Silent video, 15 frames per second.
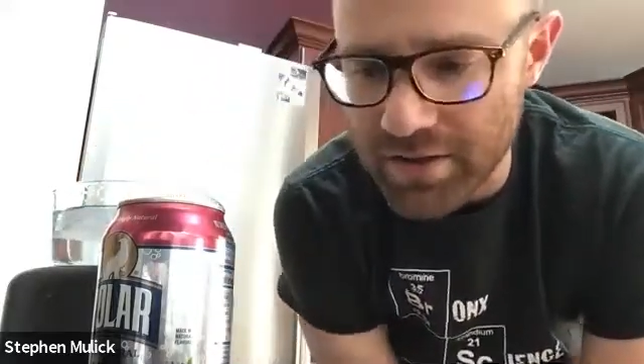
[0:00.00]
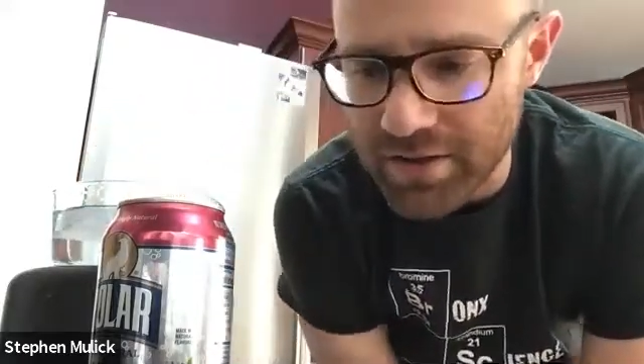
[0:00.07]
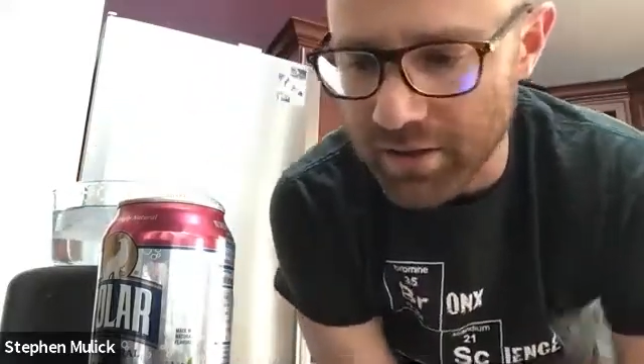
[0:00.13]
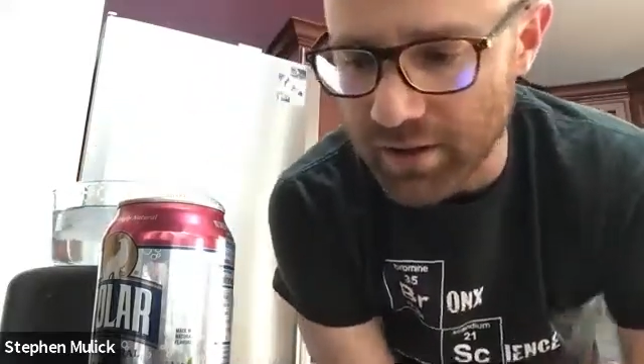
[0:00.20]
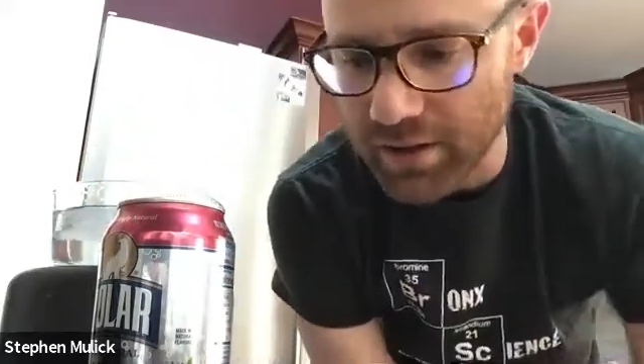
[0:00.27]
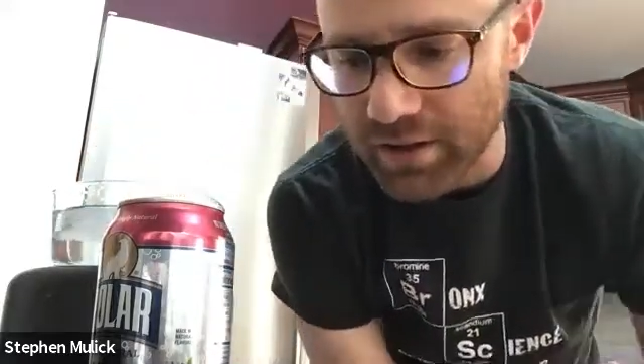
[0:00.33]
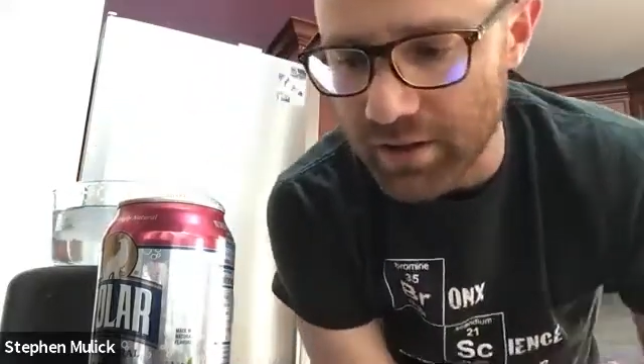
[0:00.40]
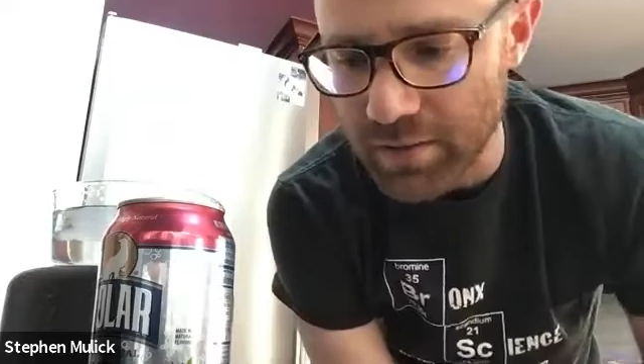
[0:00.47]
that you're
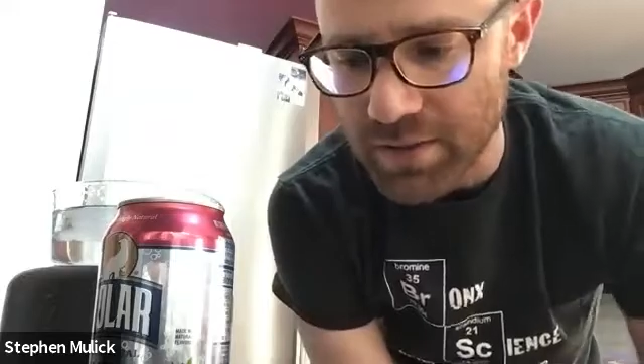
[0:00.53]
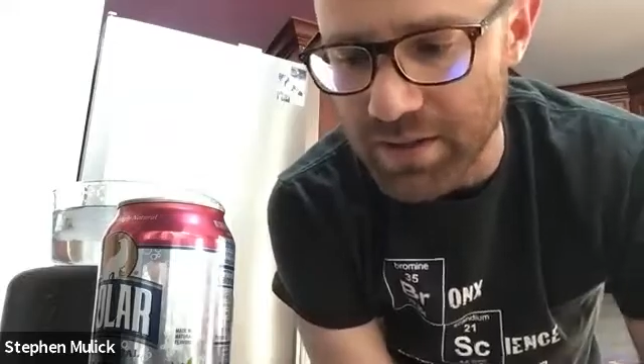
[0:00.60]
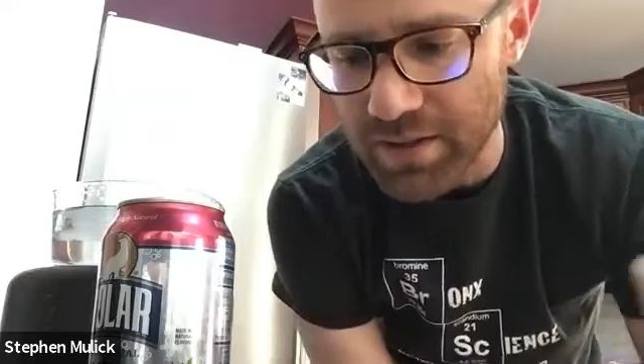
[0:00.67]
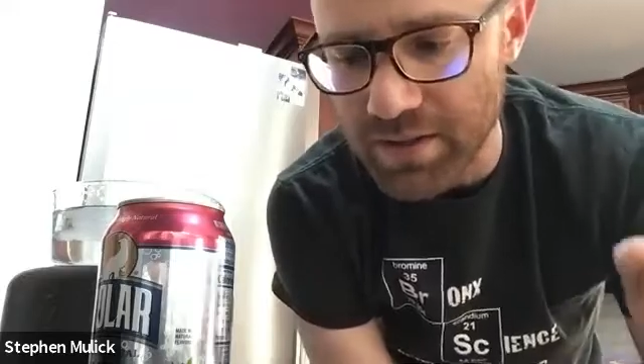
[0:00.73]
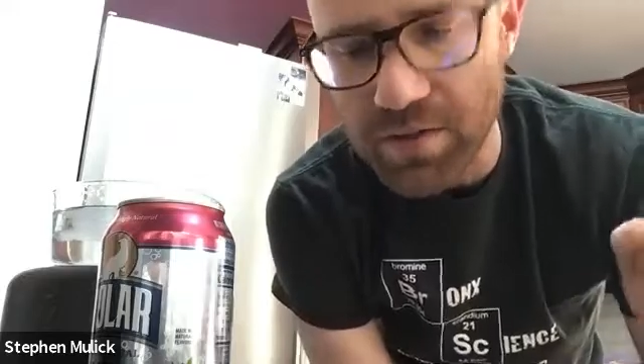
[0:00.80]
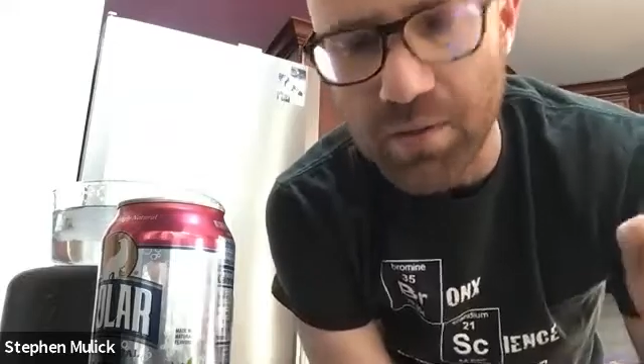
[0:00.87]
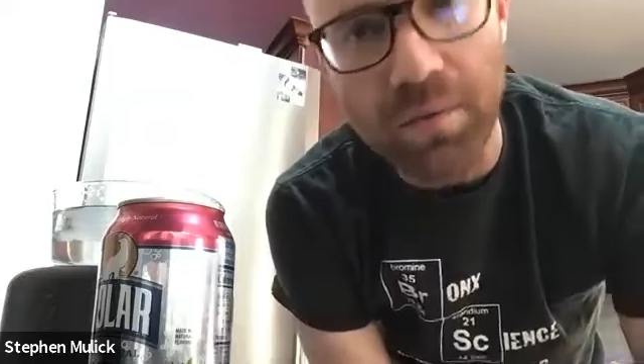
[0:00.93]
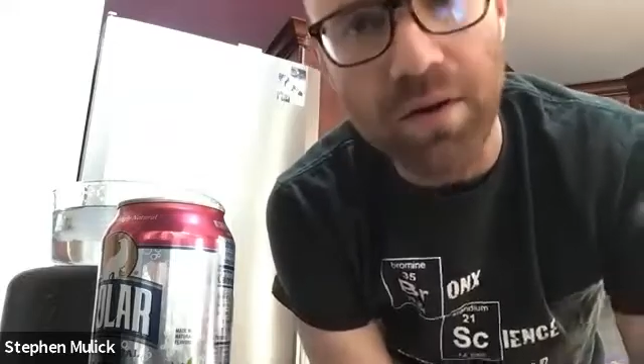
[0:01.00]
close
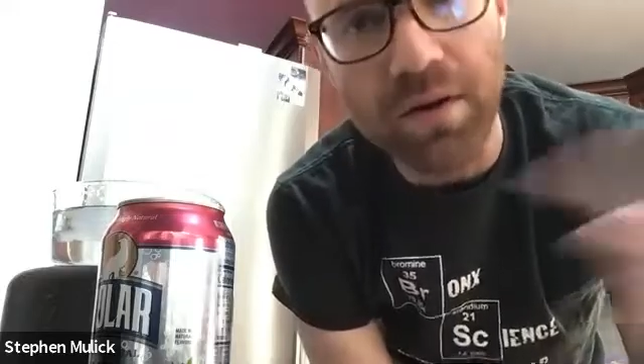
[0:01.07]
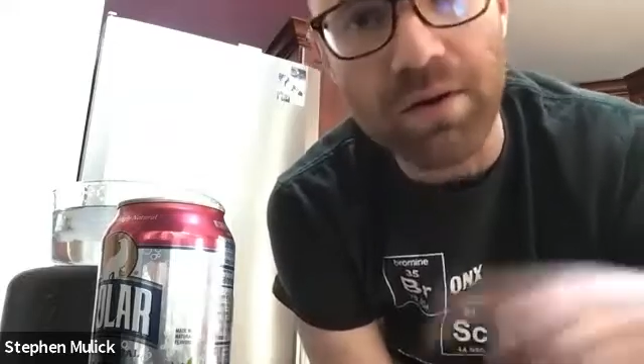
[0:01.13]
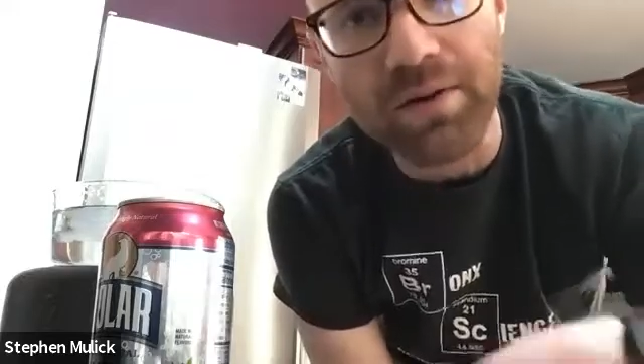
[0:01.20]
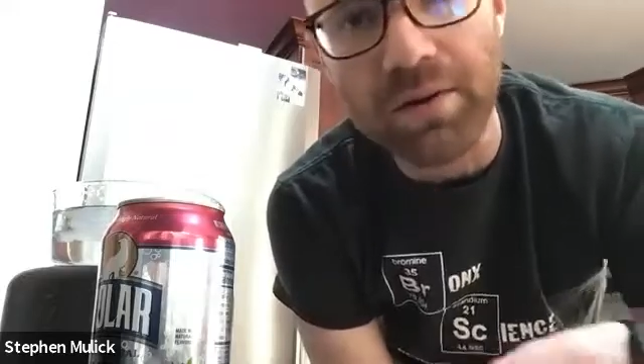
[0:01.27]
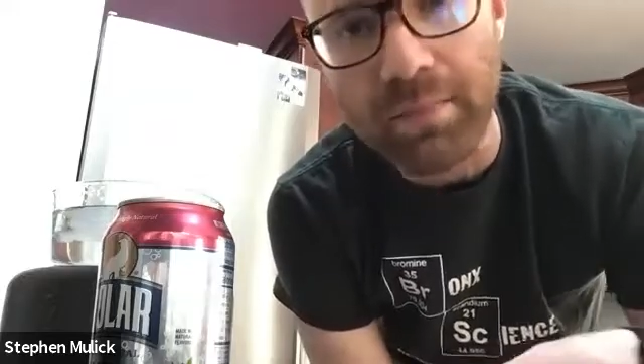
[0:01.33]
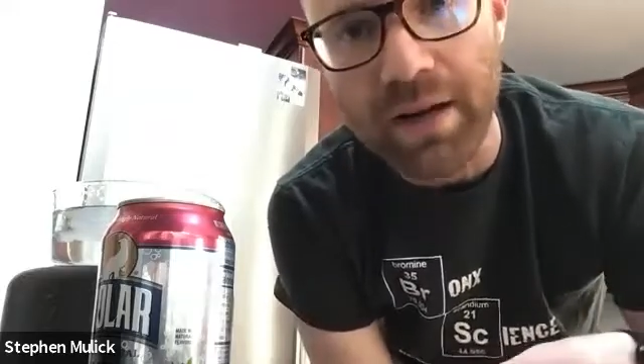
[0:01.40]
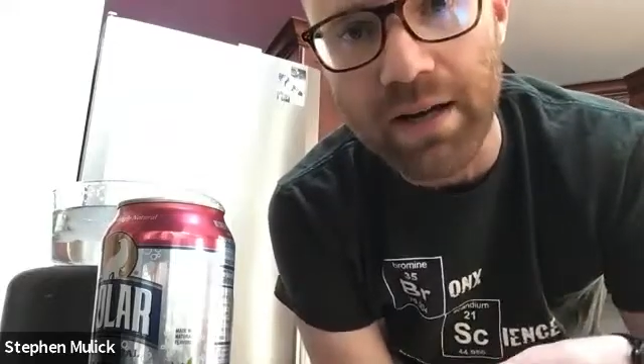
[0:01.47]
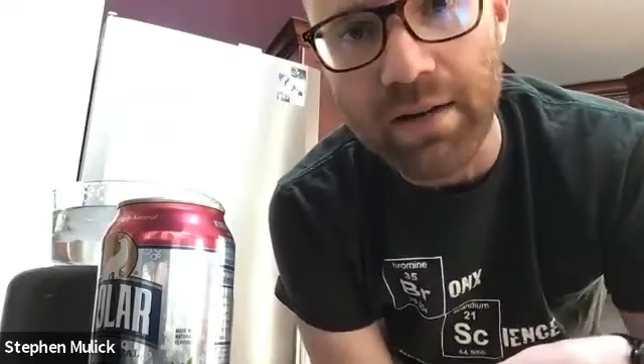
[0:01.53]
because the water on
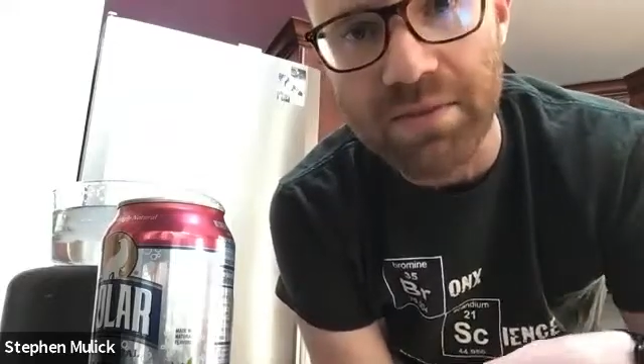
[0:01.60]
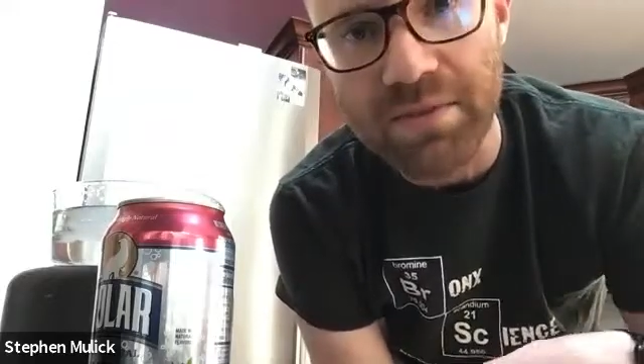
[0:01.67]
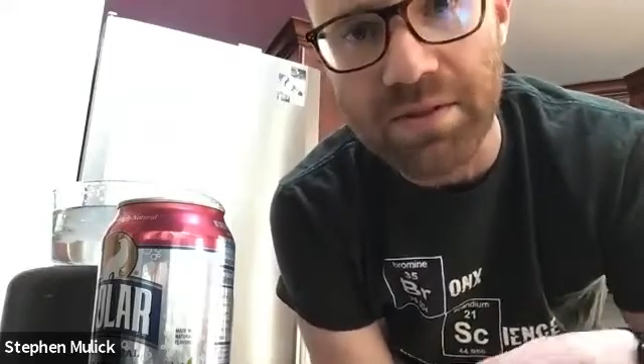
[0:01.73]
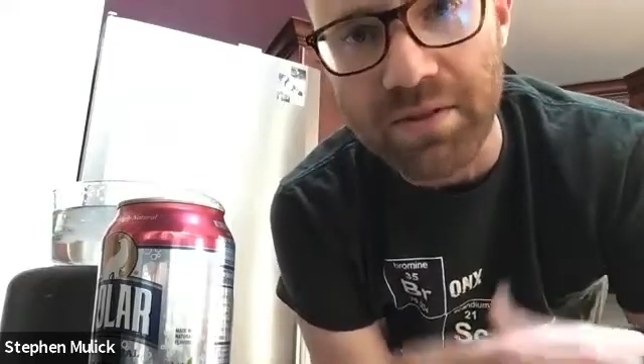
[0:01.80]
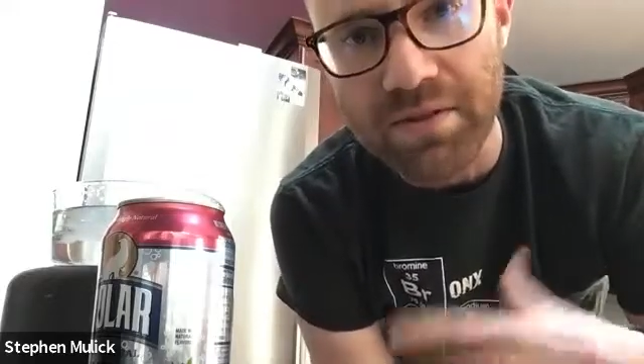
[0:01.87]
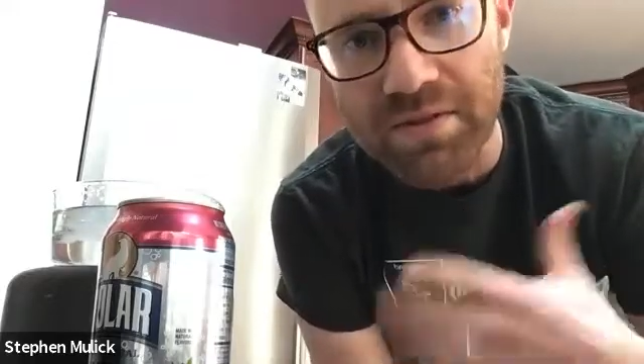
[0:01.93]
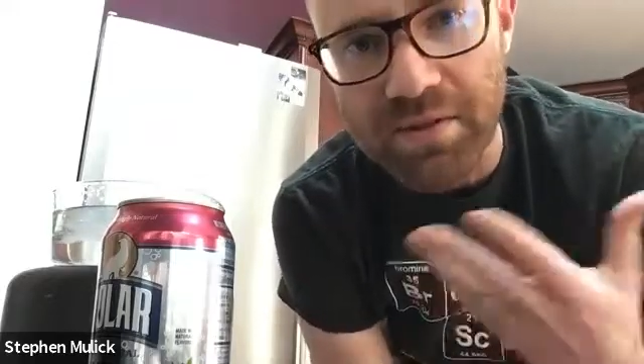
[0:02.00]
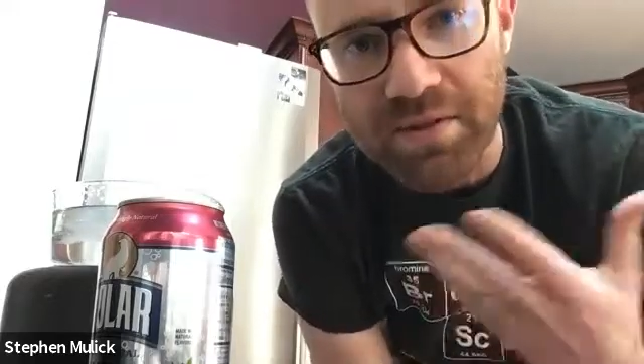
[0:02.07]
the bottom
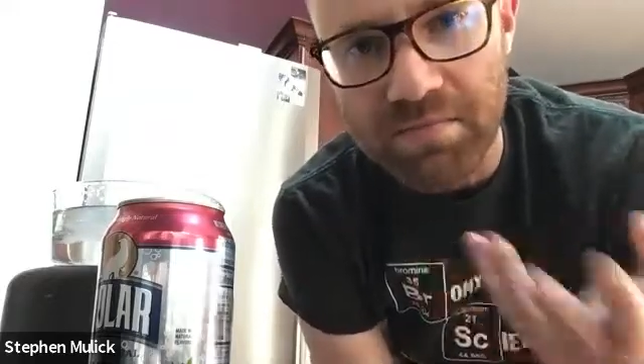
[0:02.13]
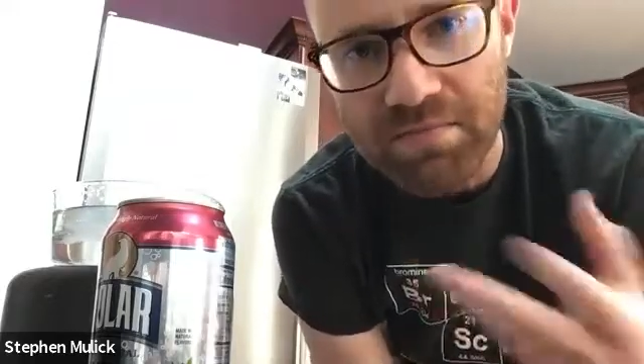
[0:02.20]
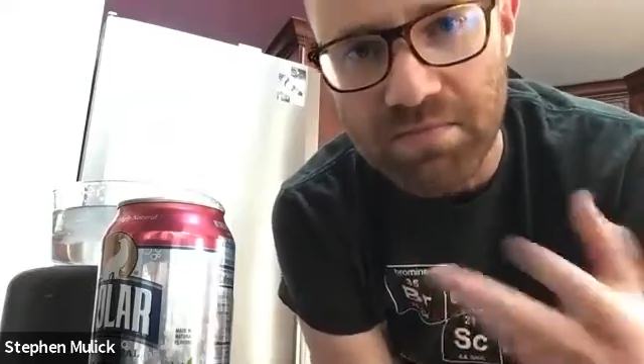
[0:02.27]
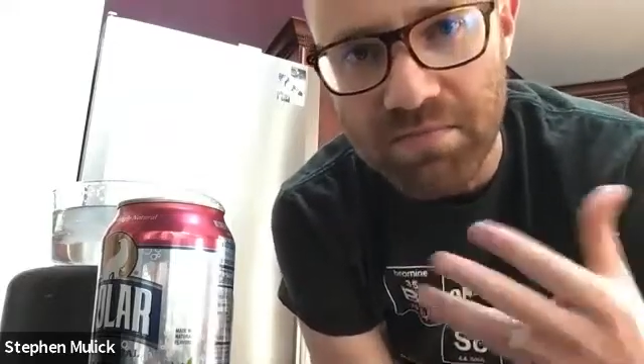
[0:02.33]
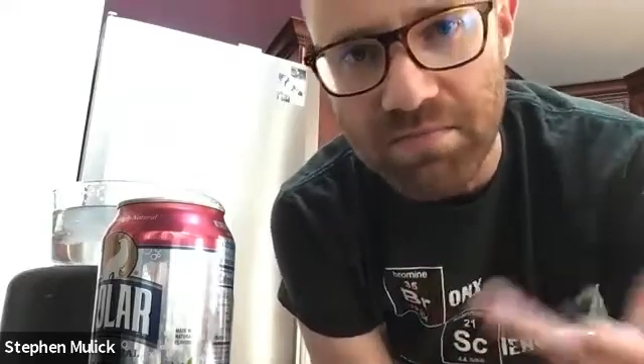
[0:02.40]
starts